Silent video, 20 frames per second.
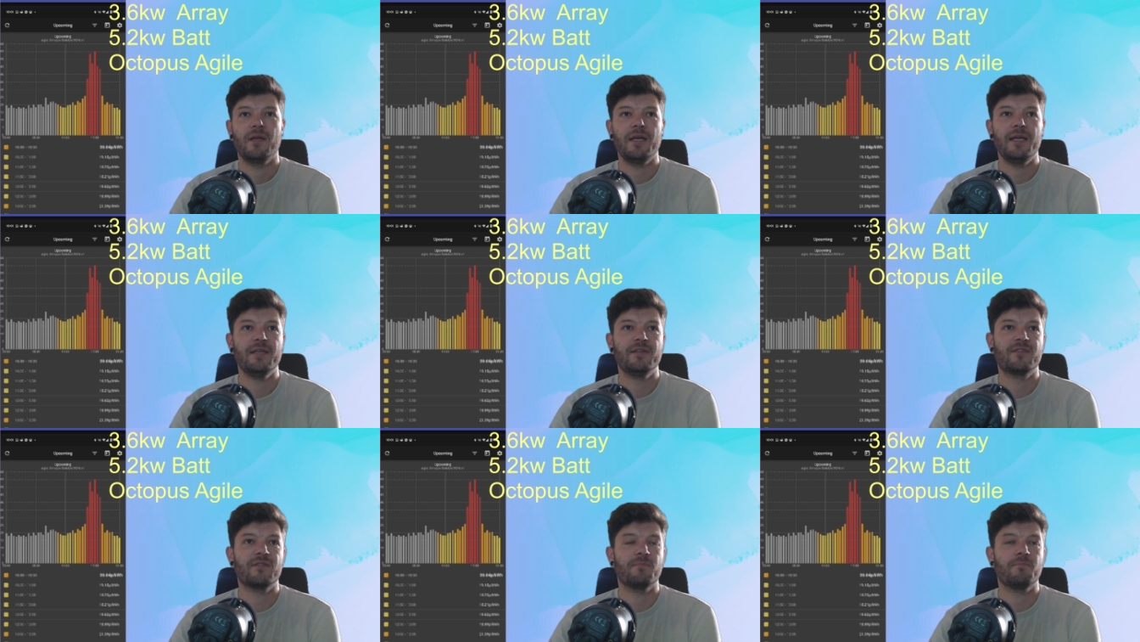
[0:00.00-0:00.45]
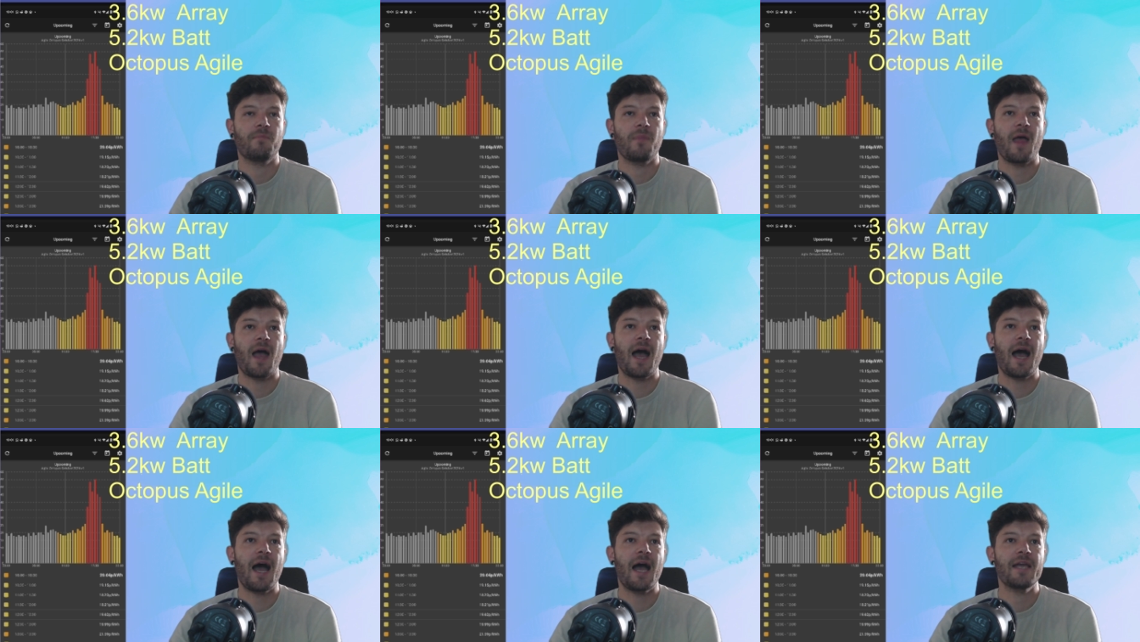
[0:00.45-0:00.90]
is
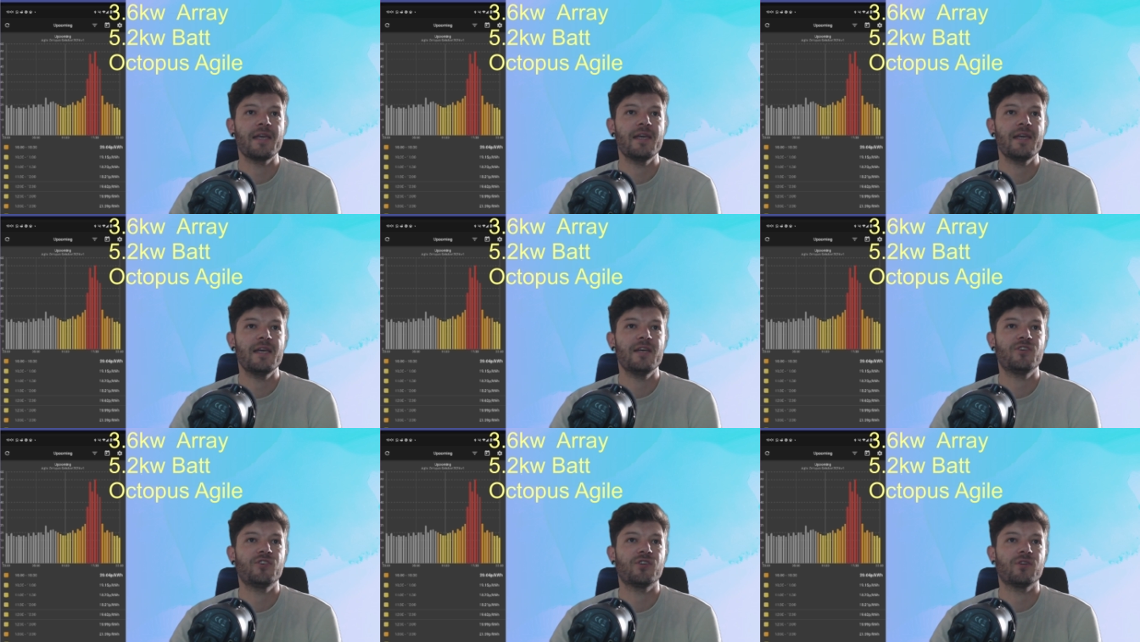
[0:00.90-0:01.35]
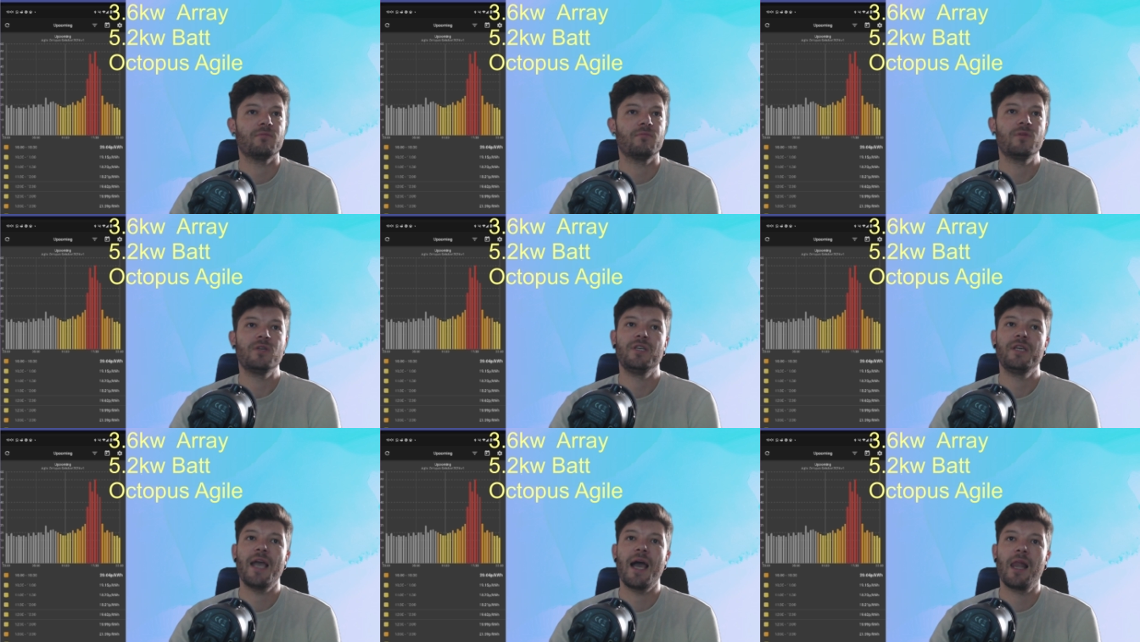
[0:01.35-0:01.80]
high-ish,
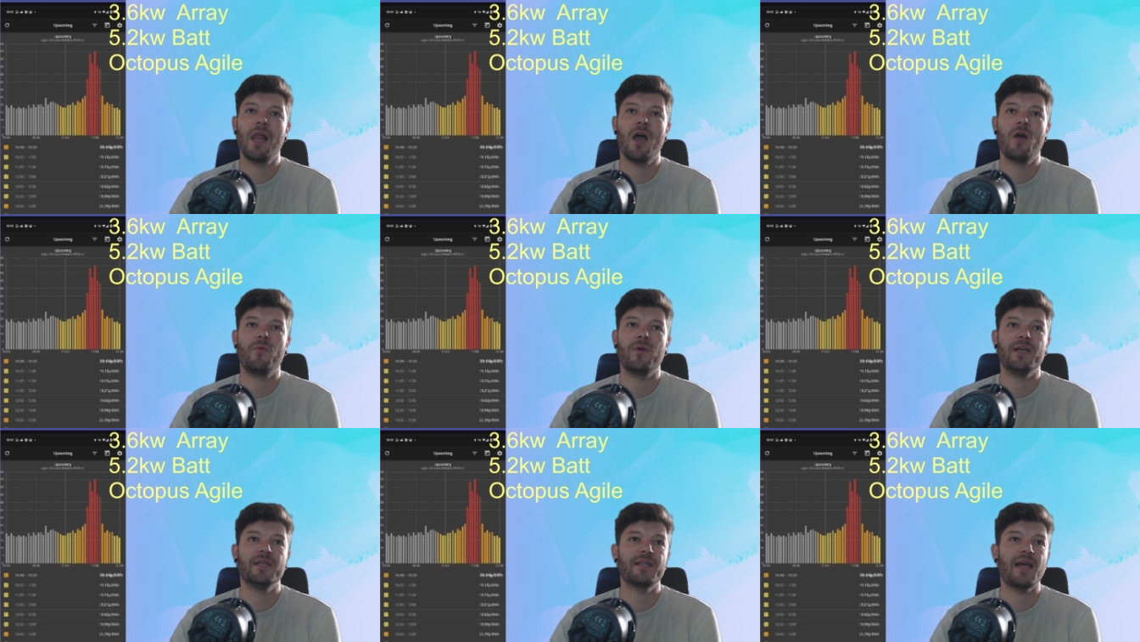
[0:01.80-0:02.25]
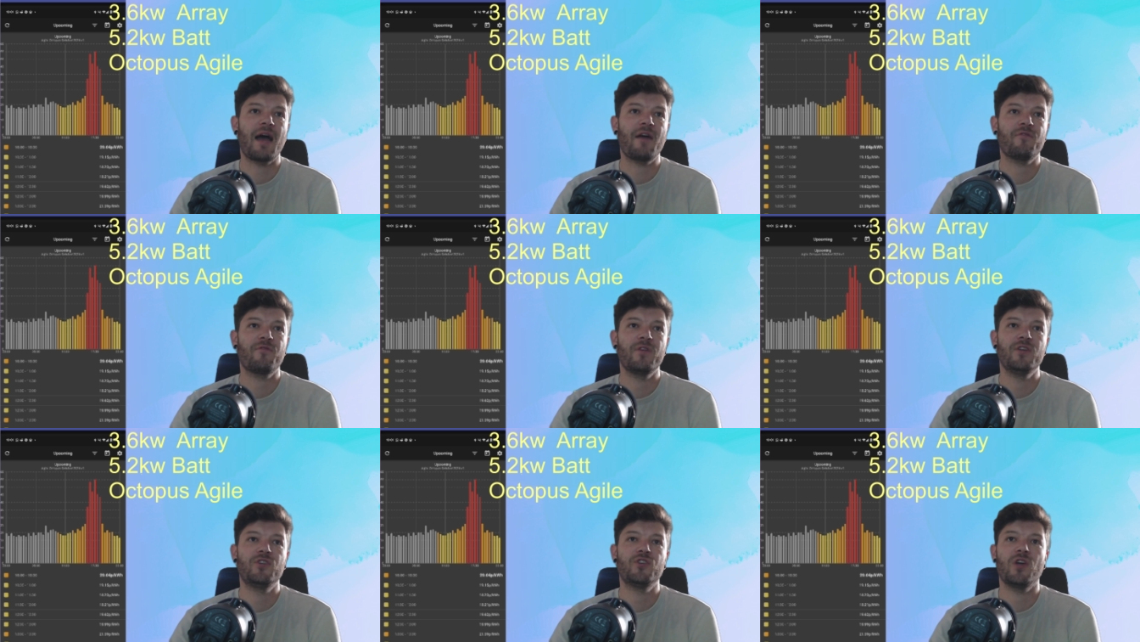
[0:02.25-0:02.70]
yellow is
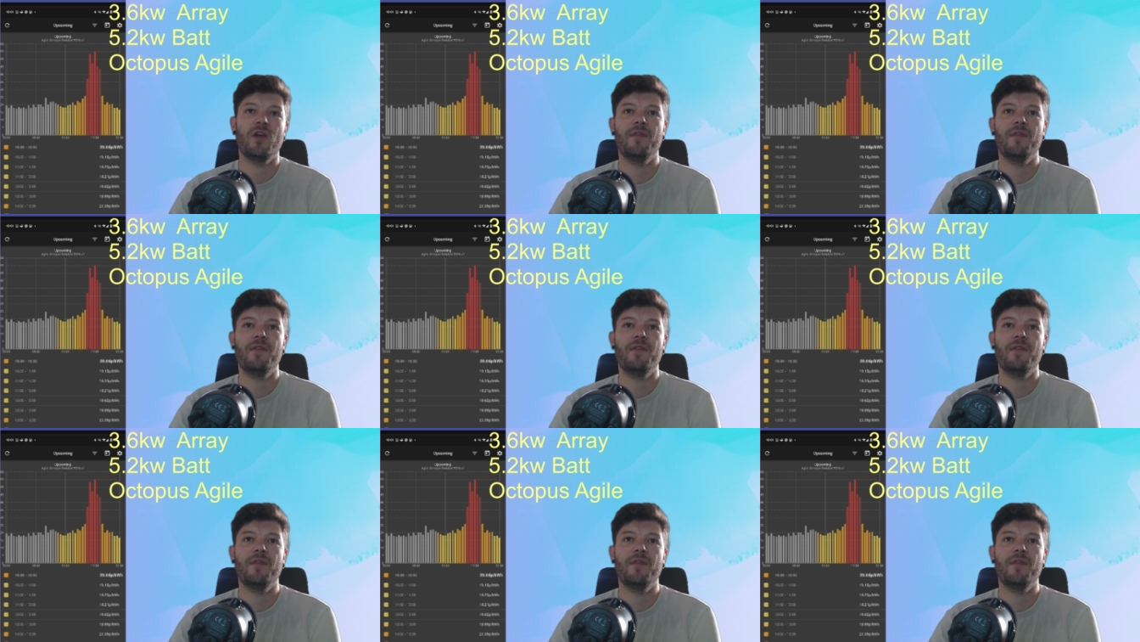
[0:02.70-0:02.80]
average,